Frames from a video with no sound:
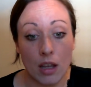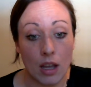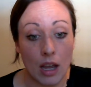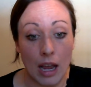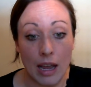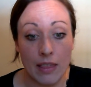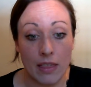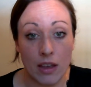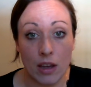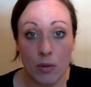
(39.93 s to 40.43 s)

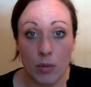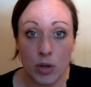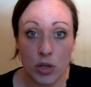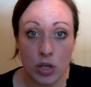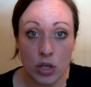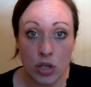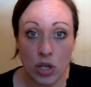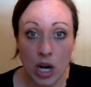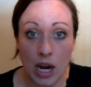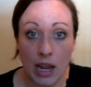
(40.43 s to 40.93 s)
I think we
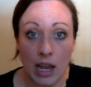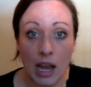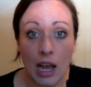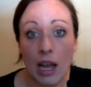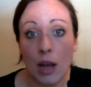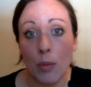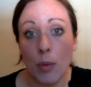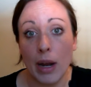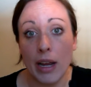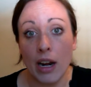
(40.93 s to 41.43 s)
should try high.
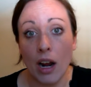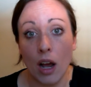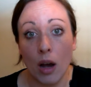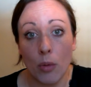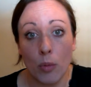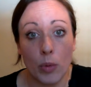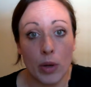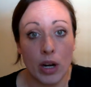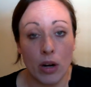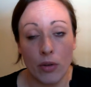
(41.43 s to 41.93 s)
Why
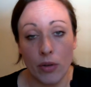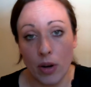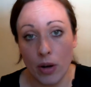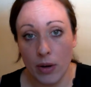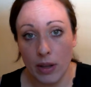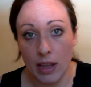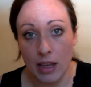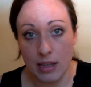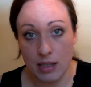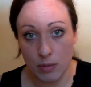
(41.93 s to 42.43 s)
not? We don't know
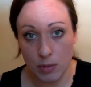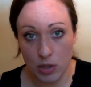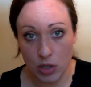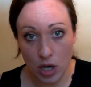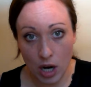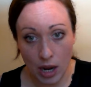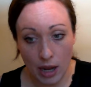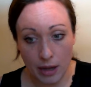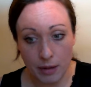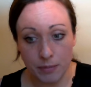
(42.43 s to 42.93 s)
unless we
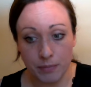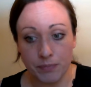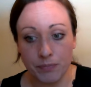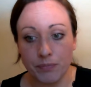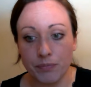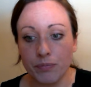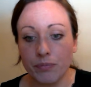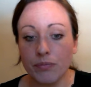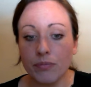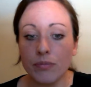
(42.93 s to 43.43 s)
try.
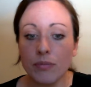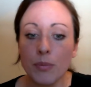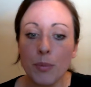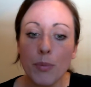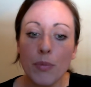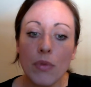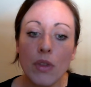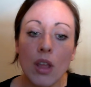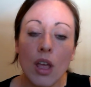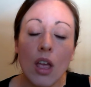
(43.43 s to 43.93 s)

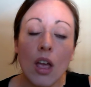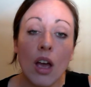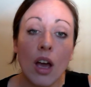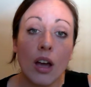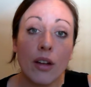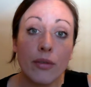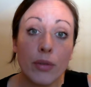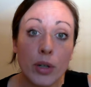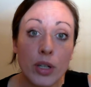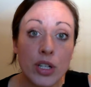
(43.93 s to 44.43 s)

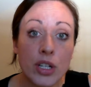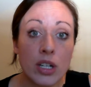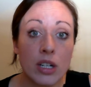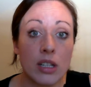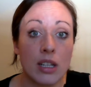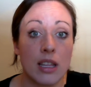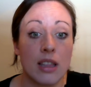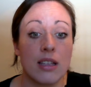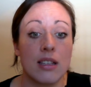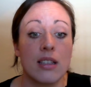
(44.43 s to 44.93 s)

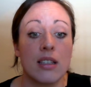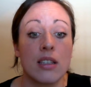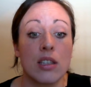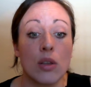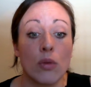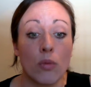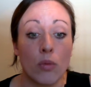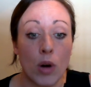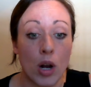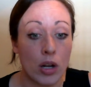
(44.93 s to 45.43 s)
Unfortunately, this is the
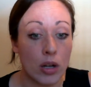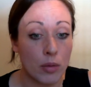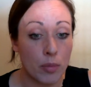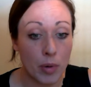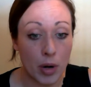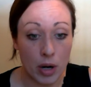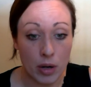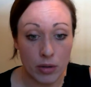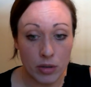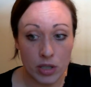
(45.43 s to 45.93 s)
wrong
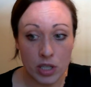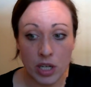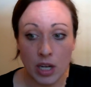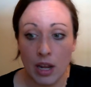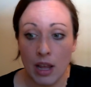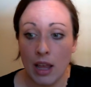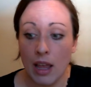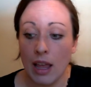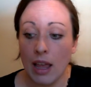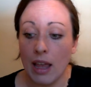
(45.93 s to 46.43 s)
approach,
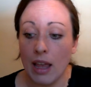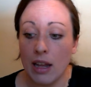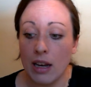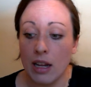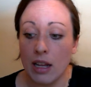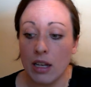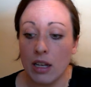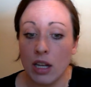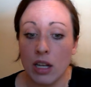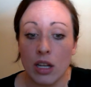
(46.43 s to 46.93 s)
and
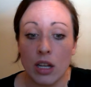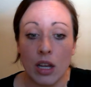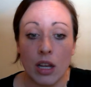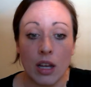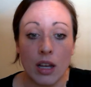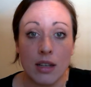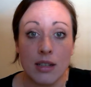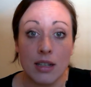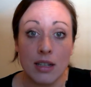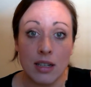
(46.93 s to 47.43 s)
it
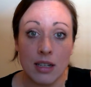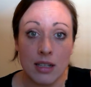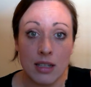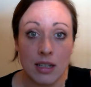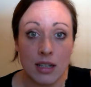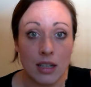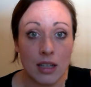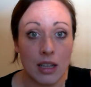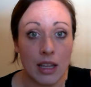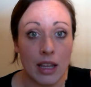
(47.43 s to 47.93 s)

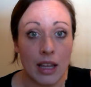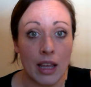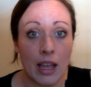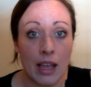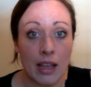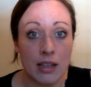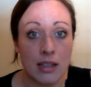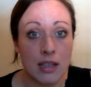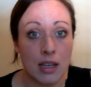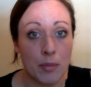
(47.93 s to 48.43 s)
statistically
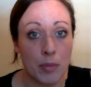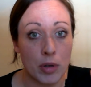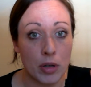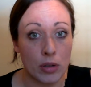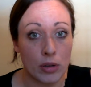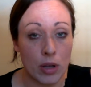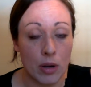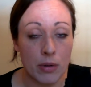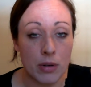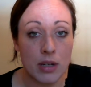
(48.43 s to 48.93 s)
ends up in a
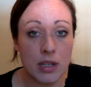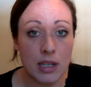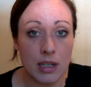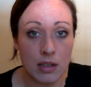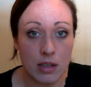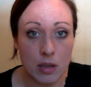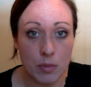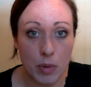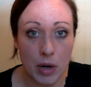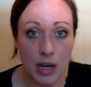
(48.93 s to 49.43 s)
lower
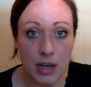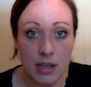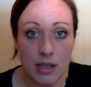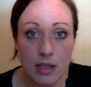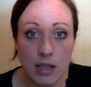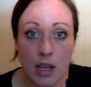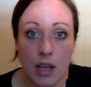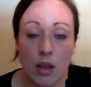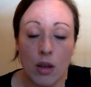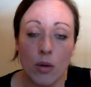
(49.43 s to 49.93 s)
sales price
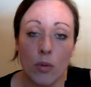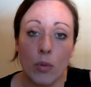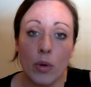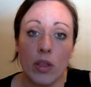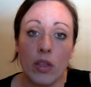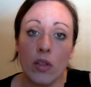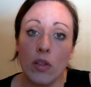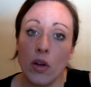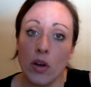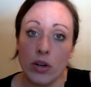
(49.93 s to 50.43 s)
with
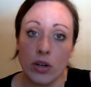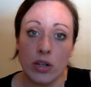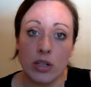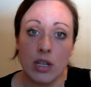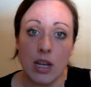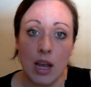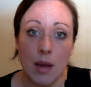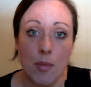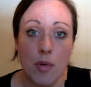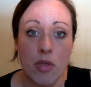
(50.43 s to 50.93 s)
a longer
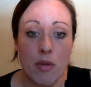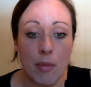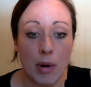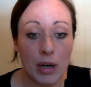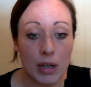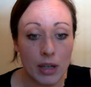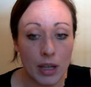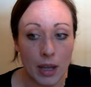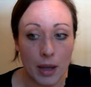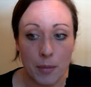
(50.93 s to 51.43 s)
time on the
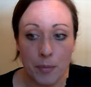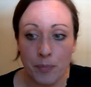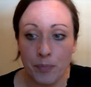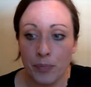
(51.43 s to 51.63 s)
market.